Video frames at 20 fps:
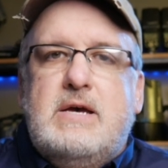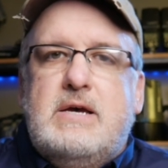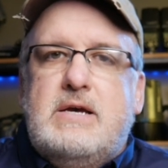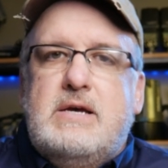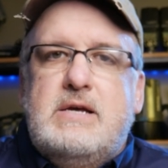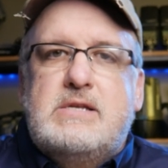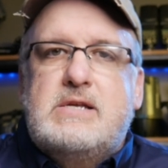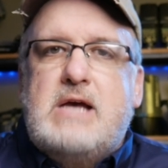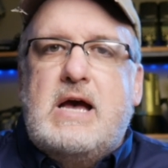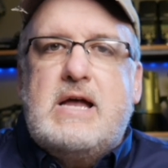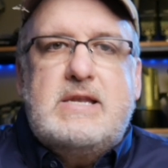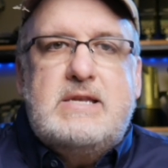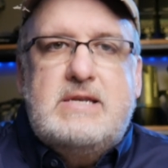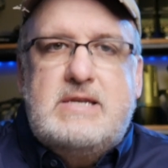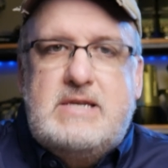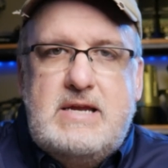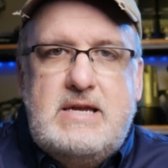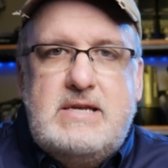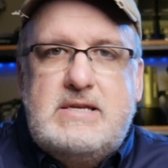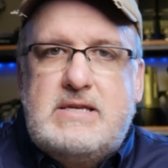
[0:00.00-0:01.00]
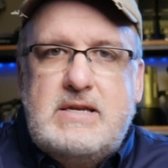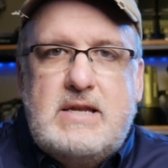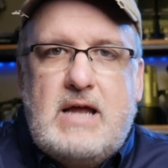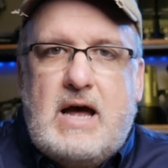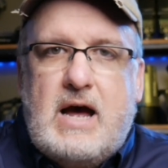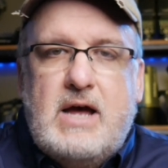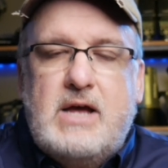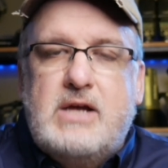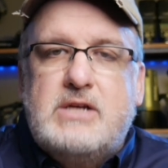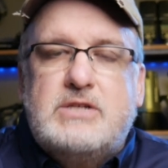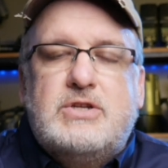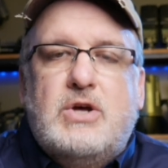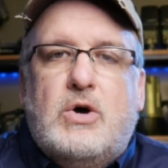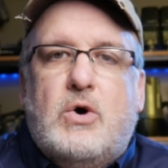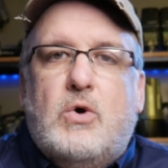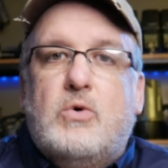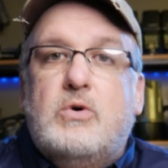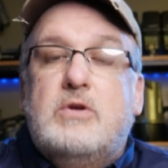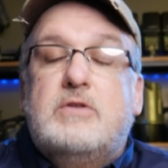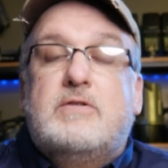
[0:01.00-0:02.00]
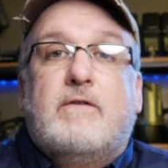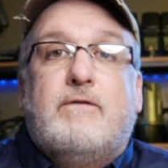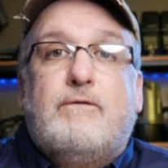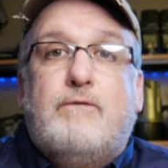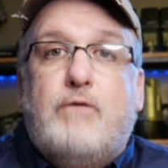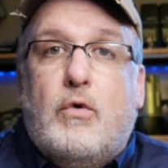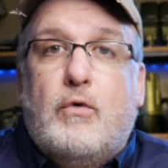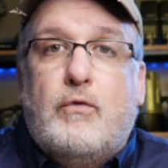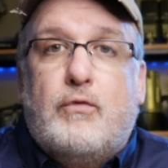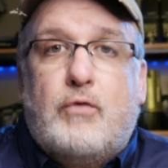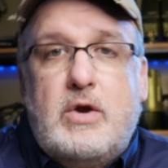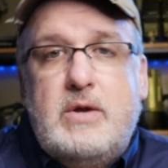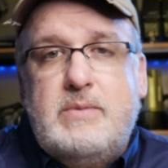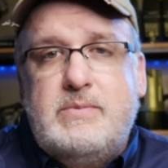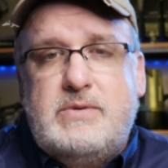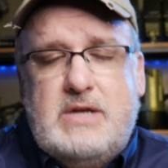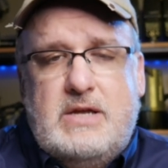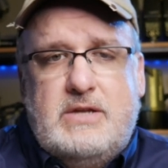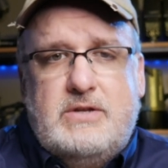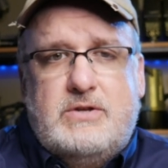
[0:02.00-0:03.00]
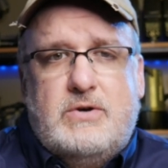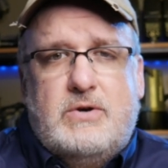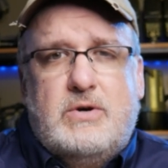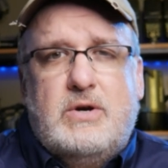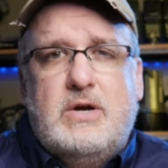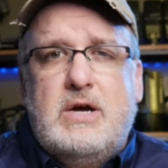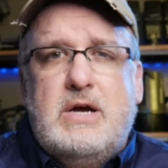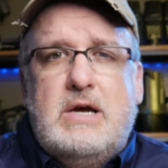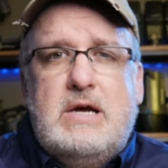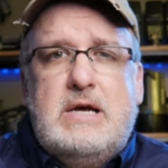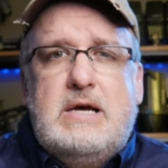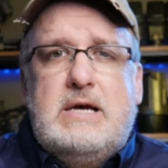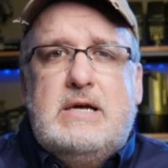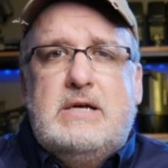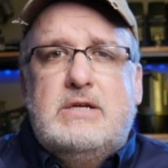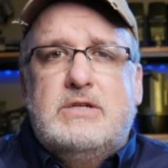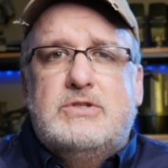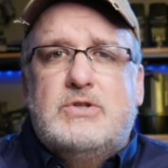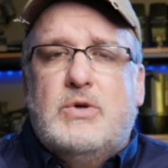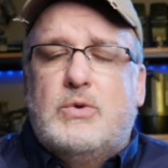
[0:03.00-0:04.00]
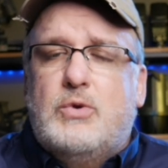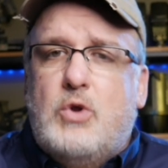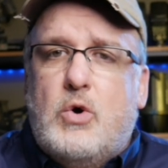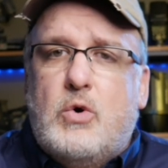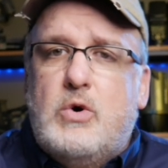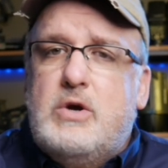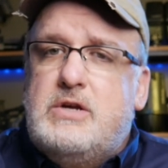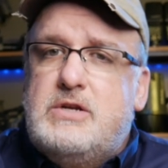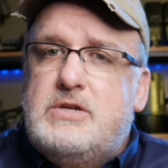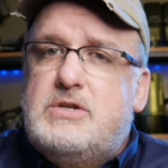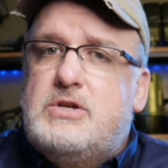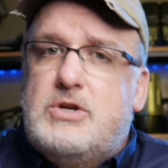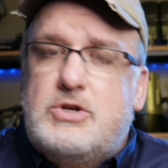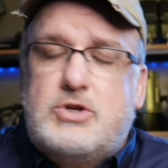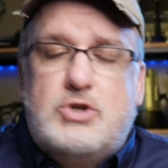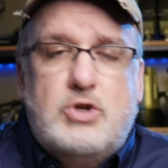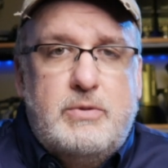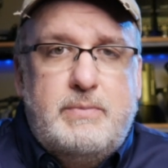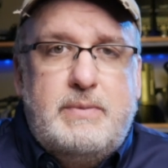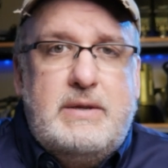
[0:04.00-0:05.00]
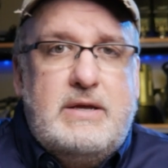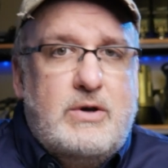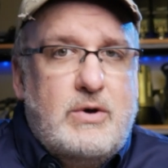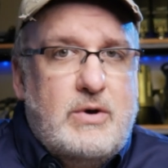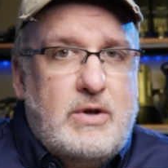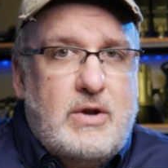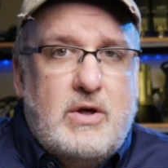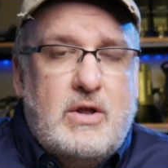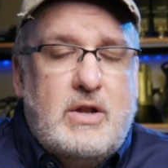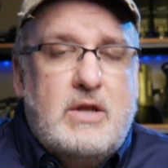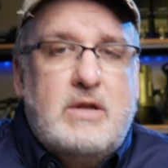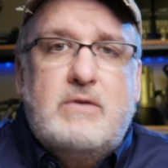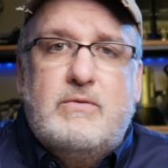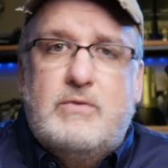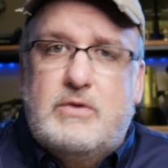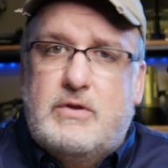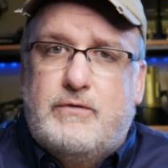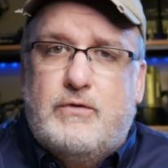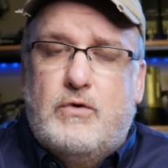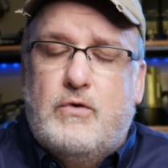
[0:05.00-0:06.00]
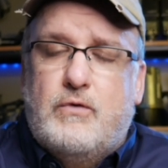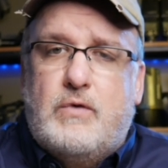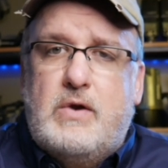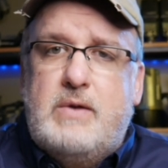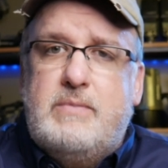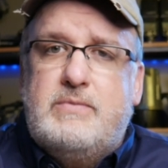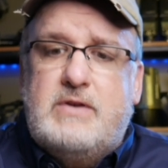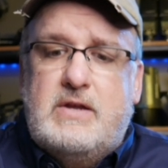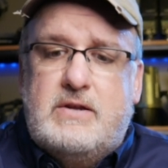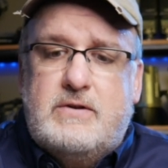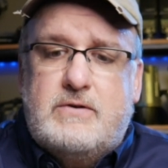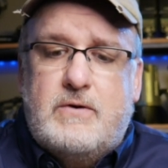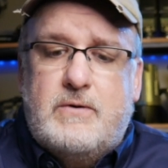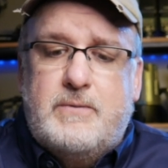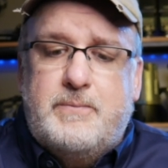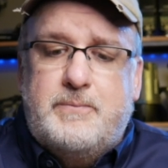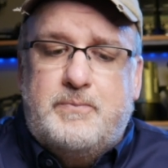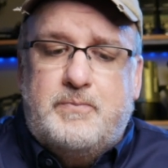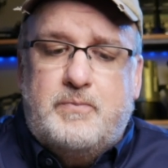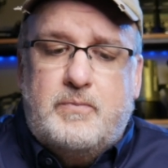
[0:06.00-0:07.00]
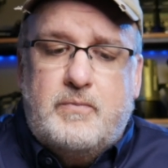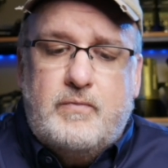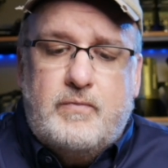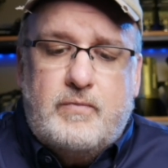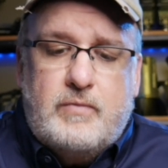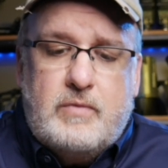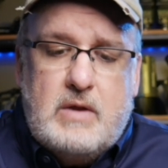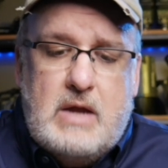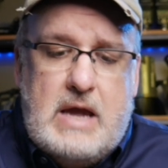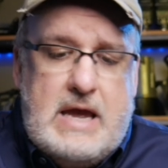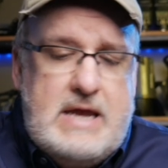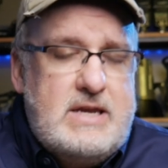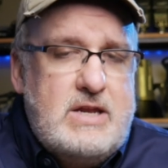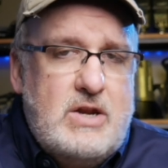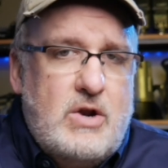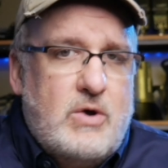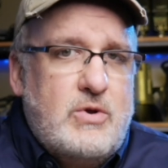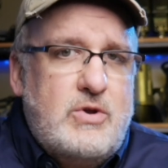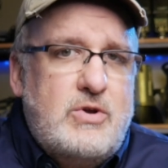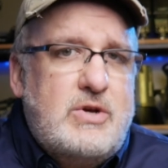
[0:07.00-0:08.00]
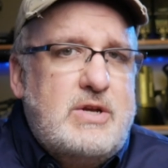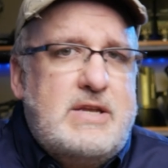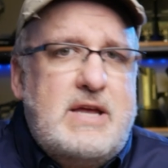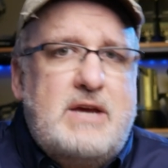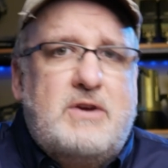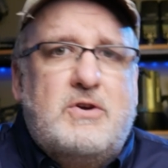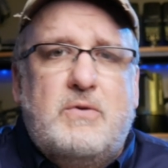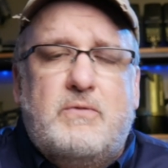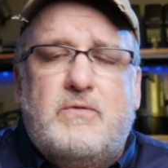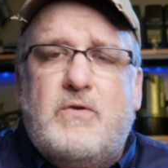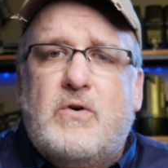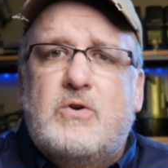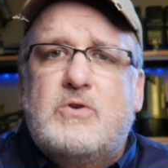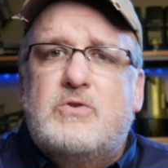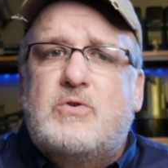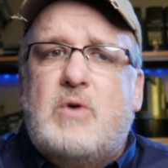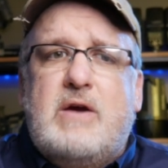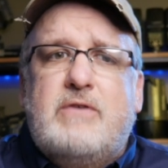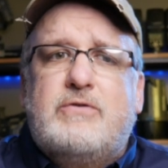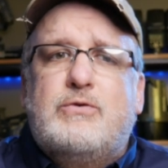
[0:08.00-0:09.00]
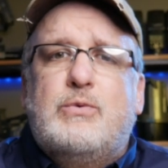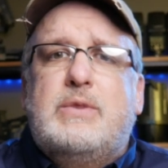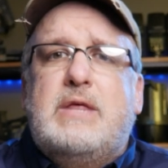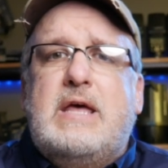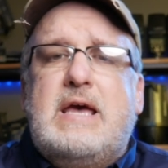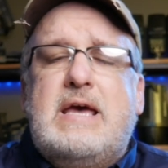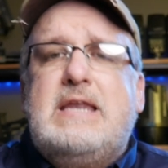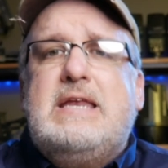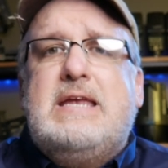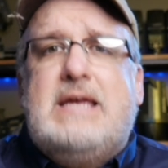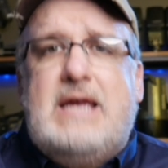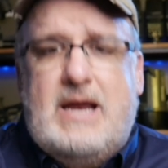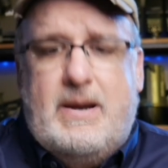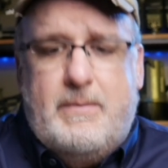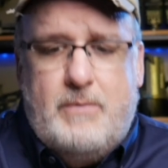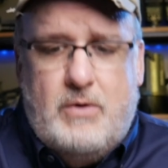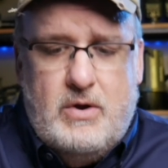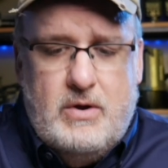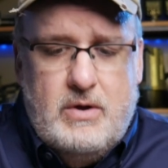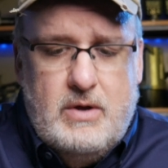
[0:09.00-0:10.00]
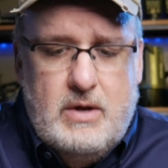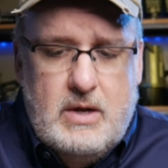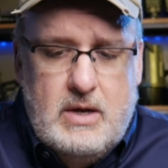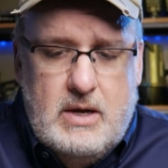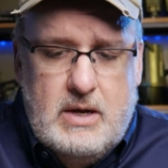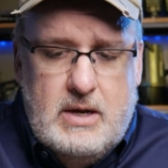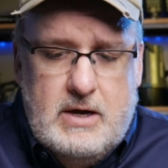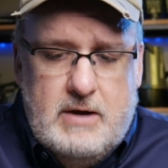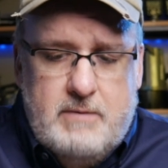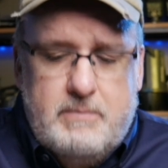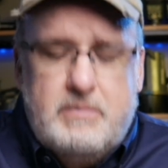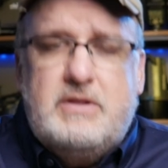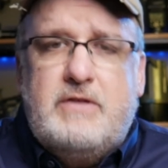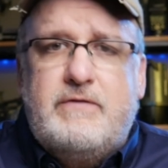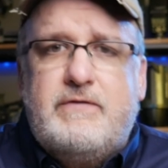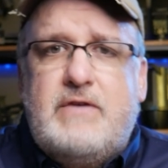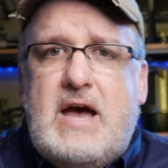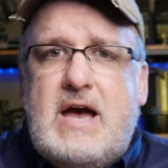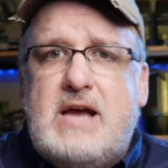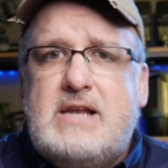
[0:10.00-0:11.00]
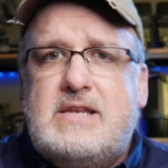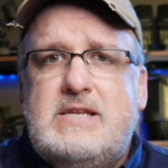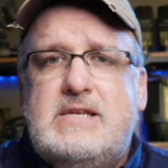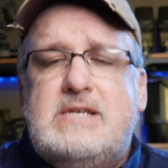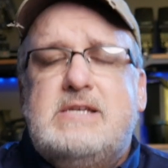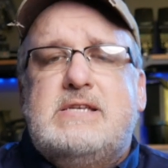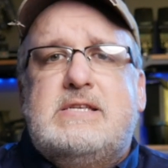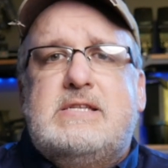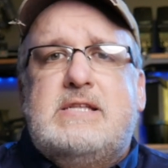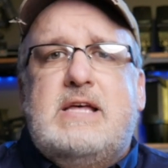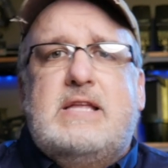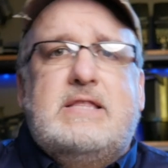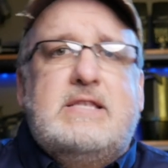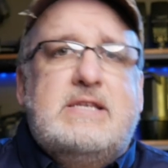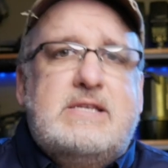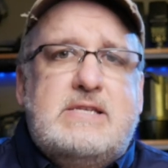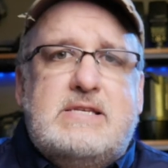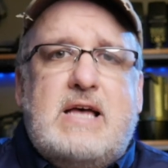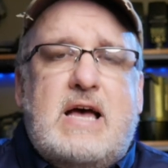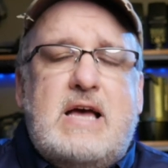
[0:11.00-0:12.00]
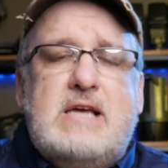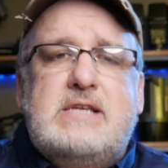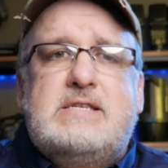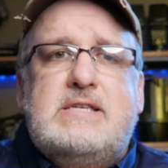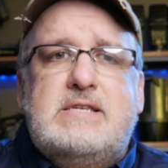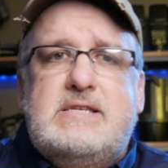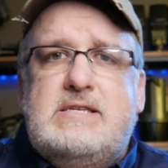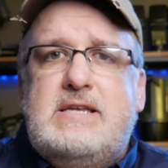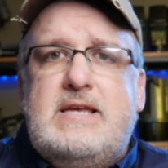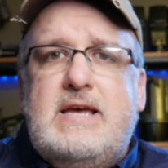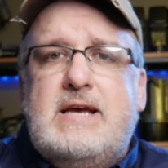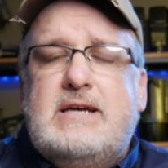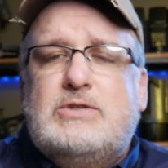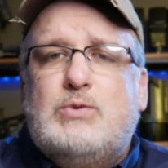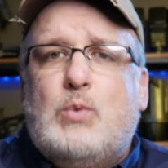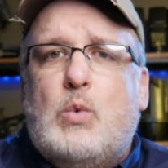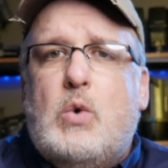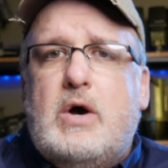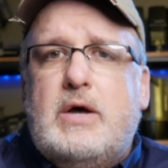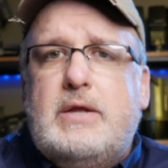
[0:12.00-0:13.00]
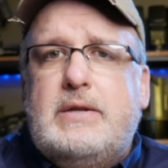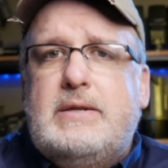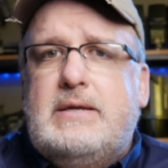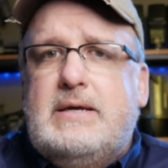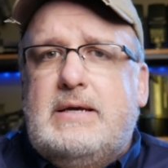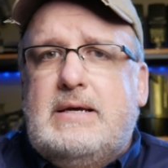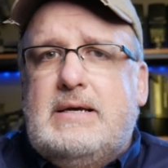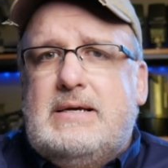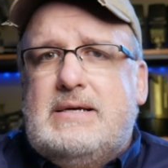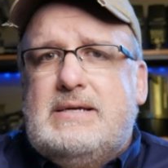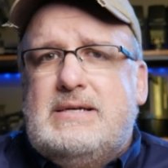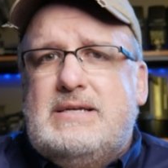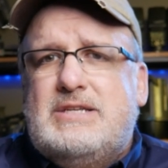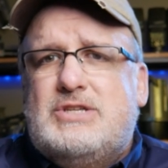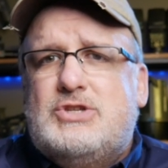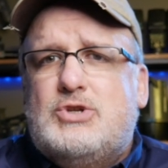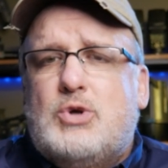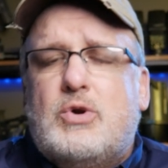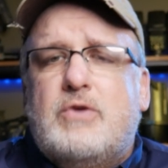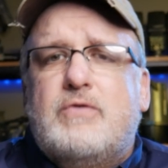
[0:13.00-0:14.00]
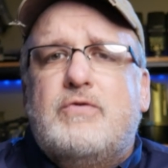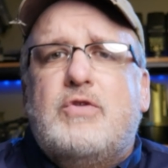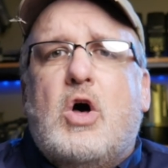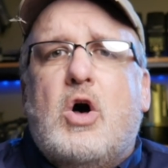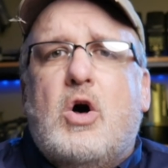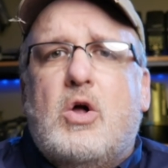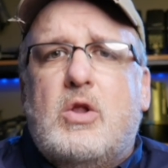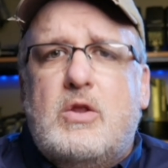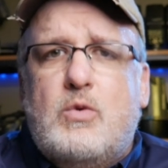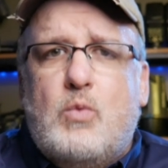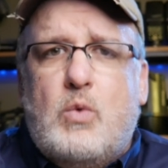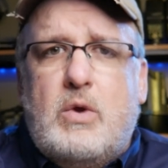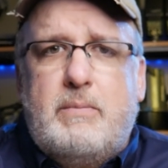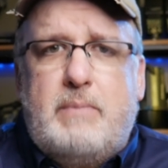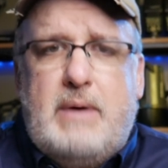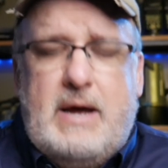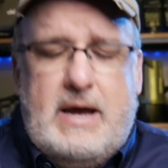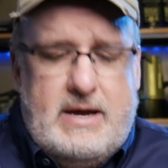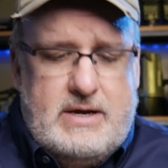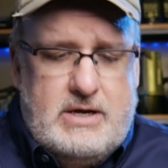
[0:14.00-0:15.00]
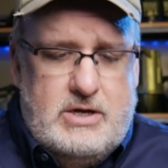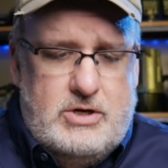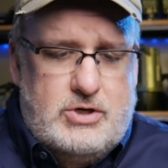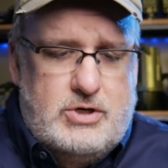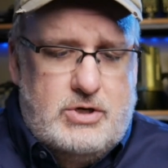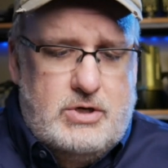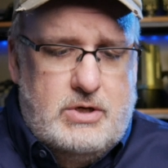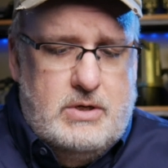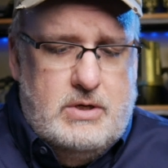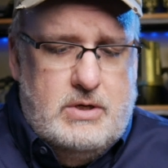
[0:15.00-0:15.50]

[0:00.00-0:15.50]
It's got decent ISO. It's a full frame sensor, so noise should be good on it with a full frame sensor. And you know, you can take good photographs with any camera. But the fact is that the Zeiss ZX1 is sort of the all-in-one package.